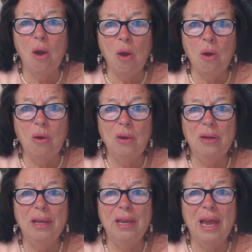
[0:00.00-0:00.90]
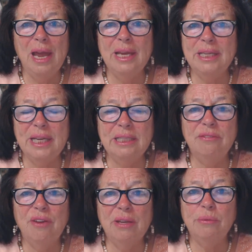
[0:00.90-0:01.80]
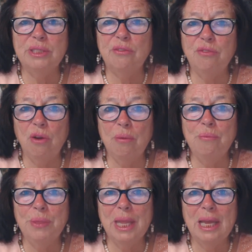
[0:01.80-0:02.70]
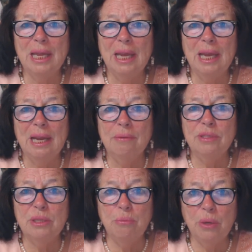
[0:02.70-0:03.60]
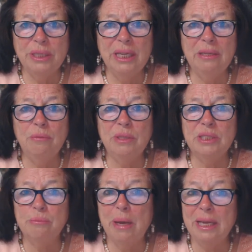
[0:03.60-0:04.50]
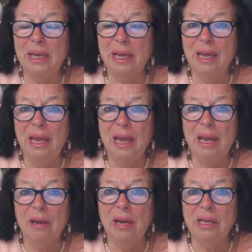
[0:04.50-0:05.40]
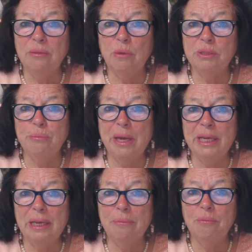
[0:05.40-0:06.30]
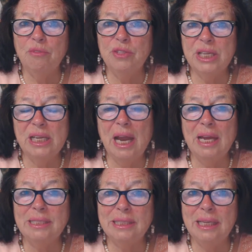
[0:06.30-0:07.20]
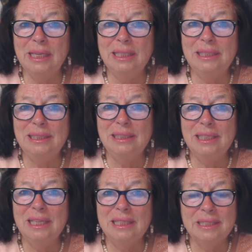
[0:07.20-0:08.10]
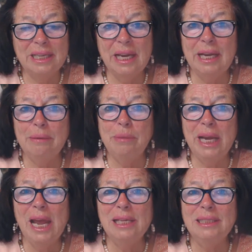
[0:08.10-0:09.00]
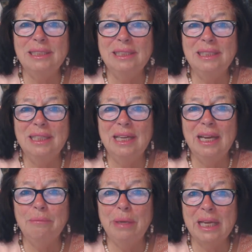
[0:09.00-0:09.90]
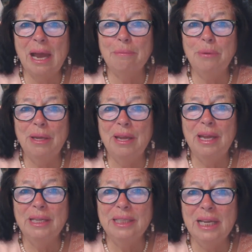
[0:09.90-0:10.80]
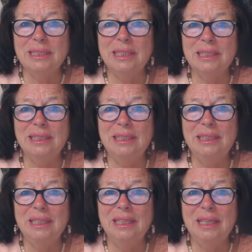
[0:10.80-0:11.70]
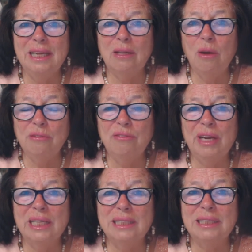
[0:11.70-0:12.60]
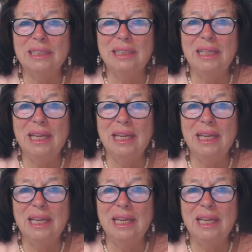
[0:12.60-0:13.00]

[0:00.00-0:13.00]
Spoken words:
Or I identify with the form, with the body and with my, and what my physical eyes see, then I am in hell and make up death and conflicts.